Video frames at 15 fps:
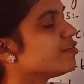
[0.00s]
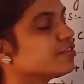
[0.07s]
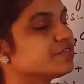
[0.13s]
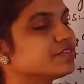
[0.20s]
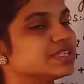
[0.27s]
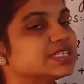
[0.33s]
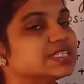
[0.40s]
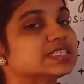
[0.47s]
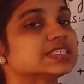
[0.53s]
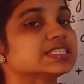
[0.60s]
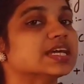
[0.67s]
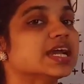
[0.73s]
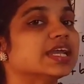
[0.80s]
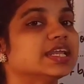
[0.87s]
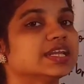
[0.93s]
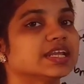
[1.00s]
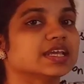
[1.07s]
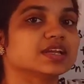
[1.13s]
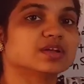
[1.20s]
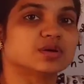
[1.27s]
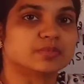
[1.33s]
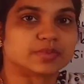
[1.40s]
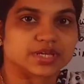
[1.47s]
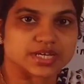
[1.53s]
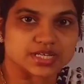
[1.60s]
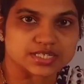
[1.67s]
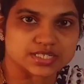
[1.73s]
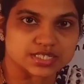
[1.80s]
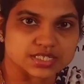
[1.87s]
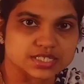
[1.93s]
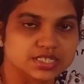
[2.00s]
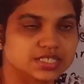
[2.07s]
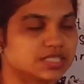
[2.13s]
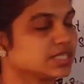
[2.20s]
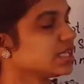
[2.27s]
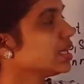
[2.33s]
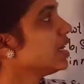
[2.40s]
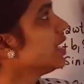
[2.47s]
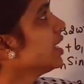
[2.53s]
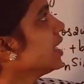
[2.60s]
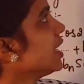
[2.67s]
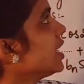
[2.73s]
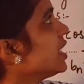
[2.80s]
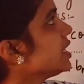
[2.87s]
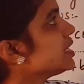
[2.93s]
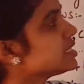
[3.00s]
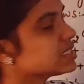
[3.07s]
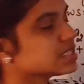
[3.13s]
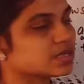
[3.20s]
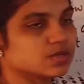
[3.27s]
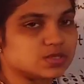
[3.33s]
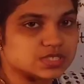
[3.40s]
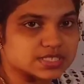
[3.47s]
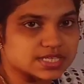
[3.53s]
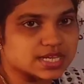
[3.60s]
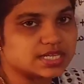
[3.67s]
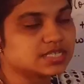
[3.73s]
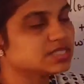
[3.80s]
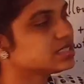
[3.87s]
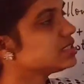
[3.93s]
of t sin n omega t dt. An is a cosine